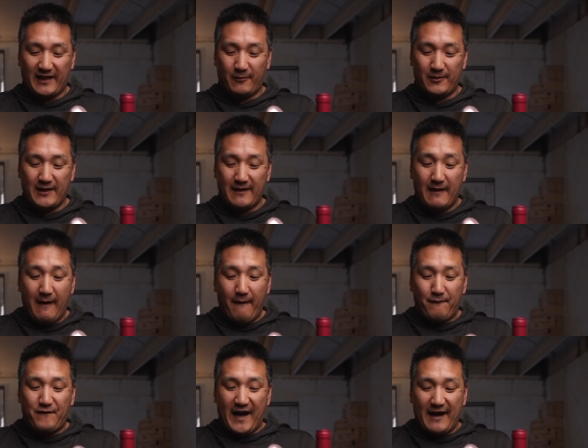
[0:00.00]
Carignan,
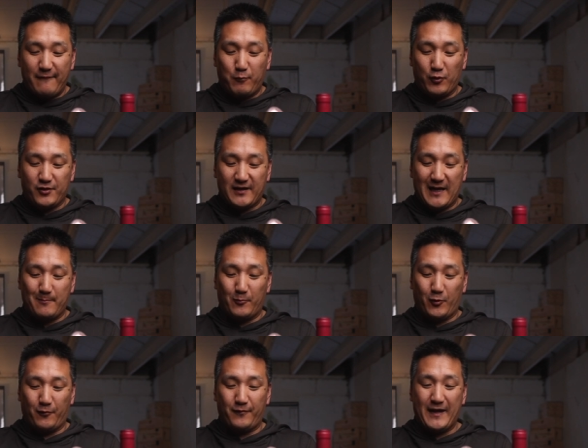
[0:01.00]
5%
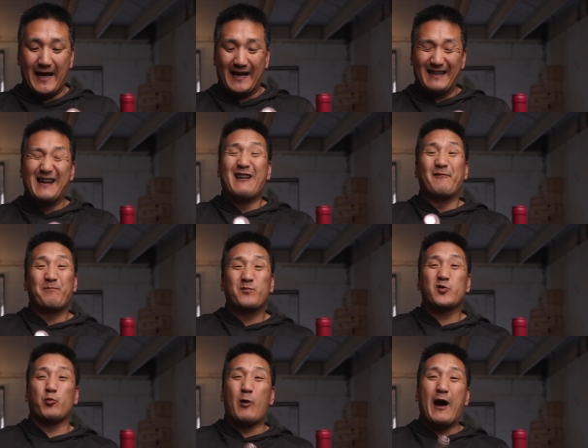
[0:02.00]
Mourvèdre.
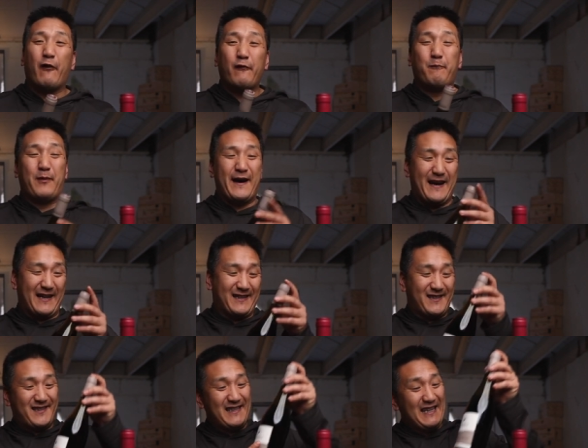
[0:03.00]
12
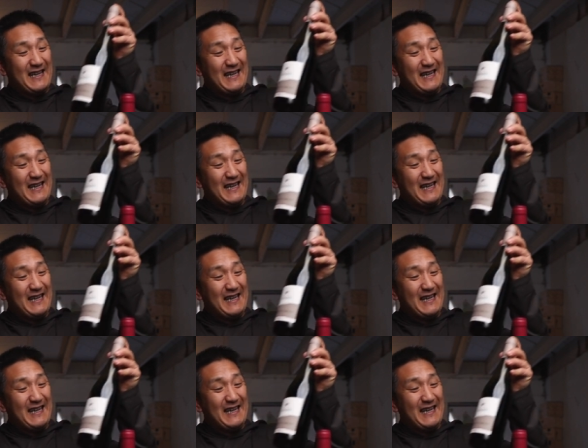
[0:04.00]
bucks